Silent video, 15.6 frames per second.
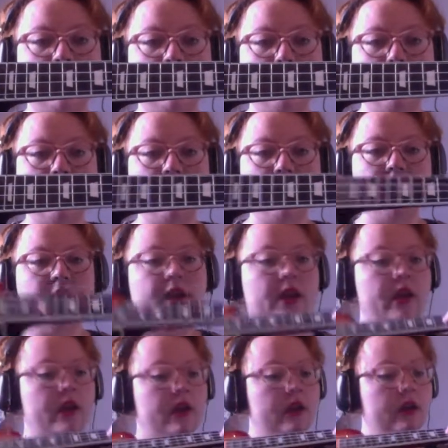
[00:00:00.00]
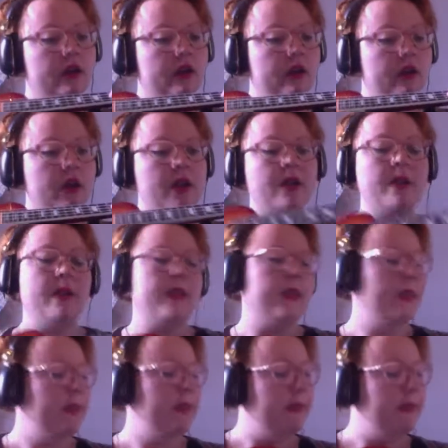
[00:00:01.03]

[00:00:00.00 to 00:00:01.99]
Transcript: then one there. So